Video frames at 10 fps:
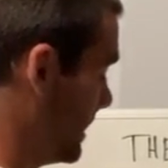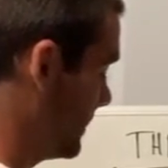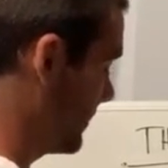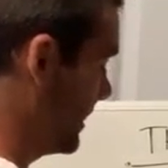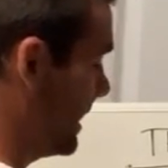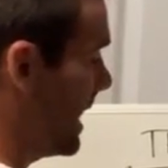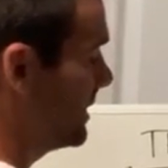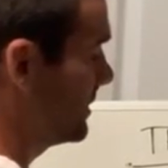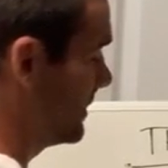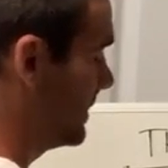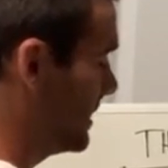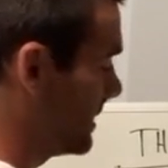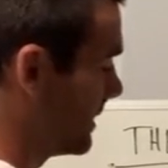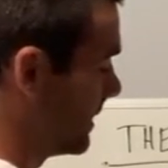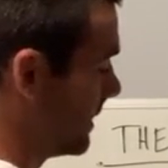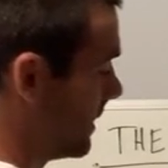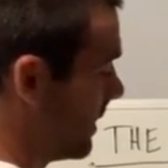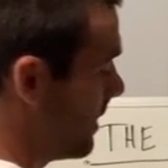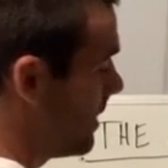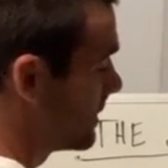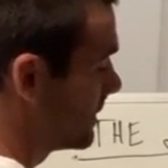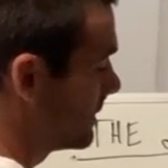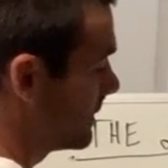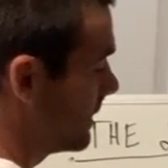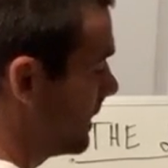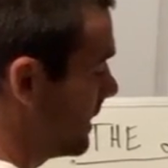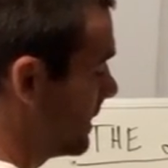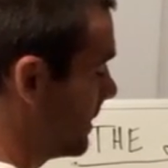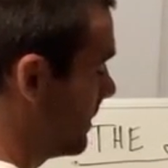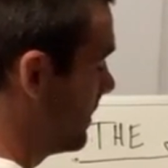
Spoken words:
he's reading H and Z on a slant,